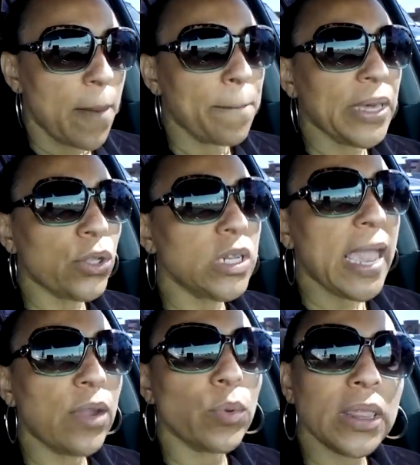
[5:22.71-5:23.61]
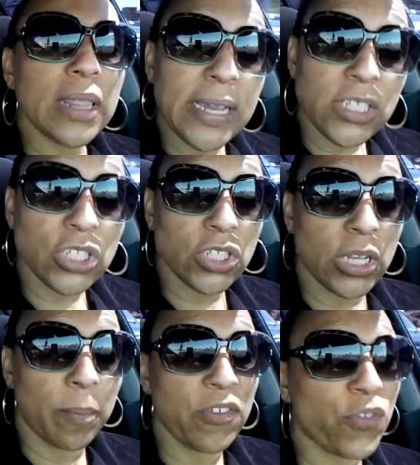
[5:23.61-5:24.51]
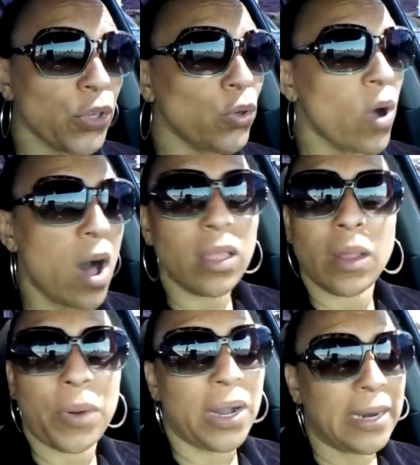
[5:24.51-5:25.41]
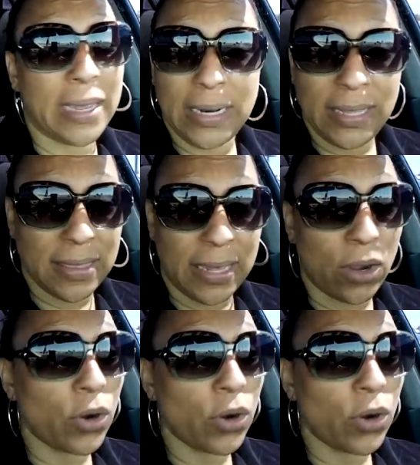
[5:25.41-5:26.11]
build a relationship before you call upon anything,